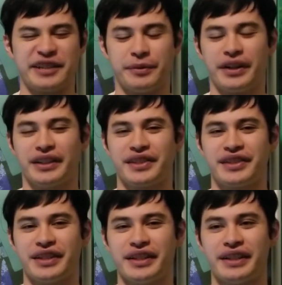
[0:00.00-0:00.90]
We don't get to
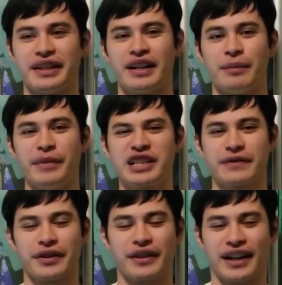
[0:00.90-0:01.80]
see much of her
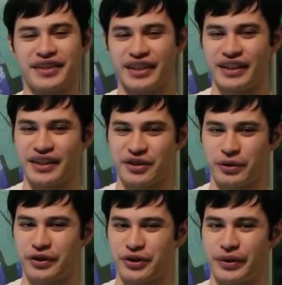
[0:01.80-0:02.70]
thoughts in the Sword
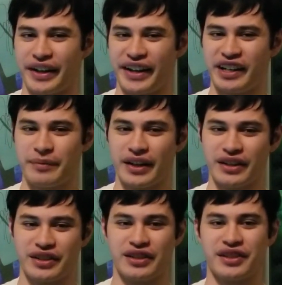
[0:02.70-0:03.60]
Oratoria anime, and
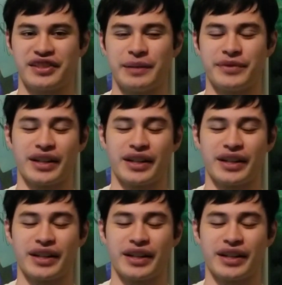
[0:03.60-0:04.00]
she just seems like